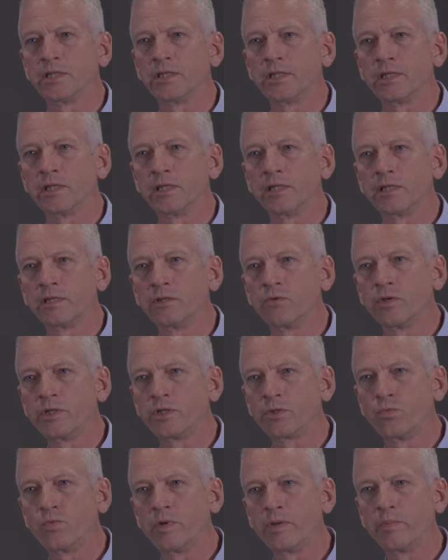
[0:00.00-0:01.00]
in Italy in
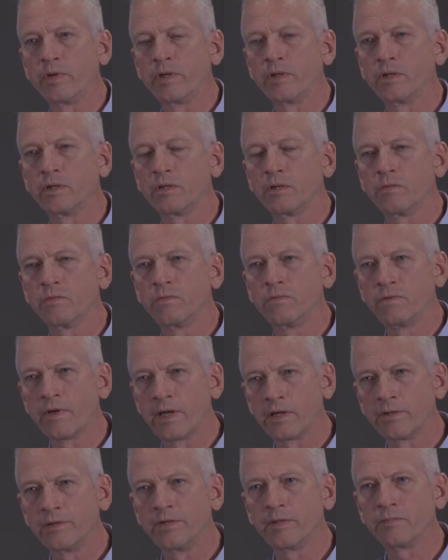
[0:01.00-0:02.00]
which women
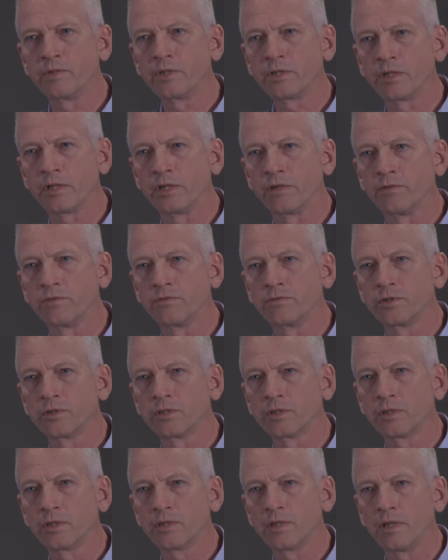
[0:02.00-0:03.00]
veiled
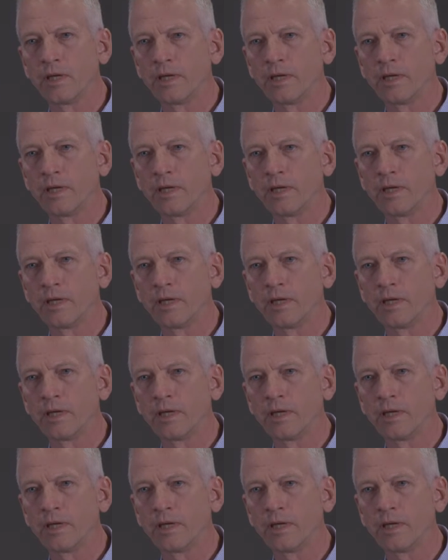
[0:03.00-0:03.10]
themselves